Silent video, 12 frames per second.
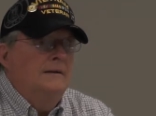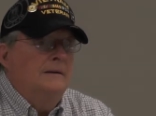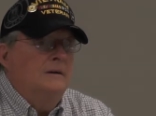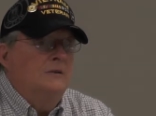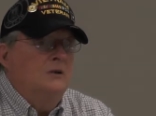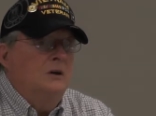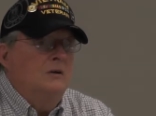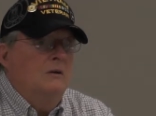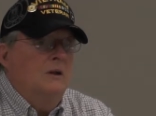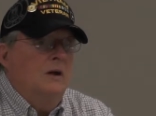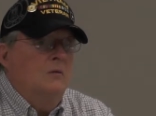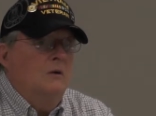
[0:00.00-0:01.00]
A
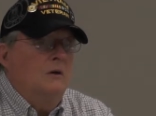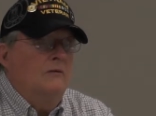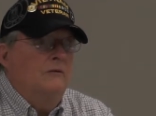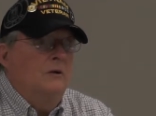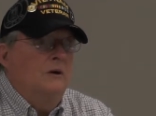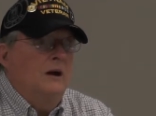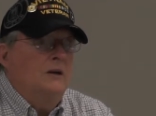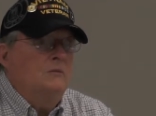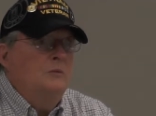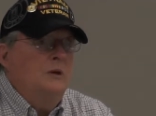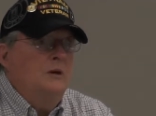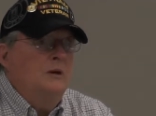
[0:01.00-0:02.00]
general I worked for
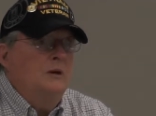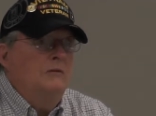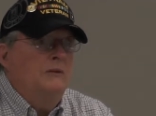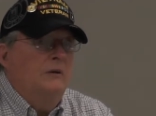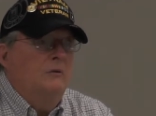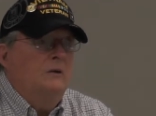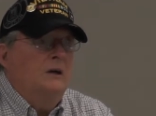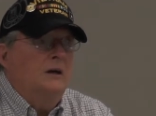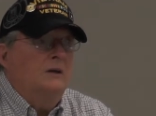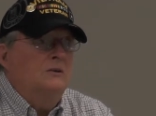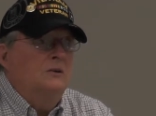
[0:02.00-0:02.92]
asked me if I would take a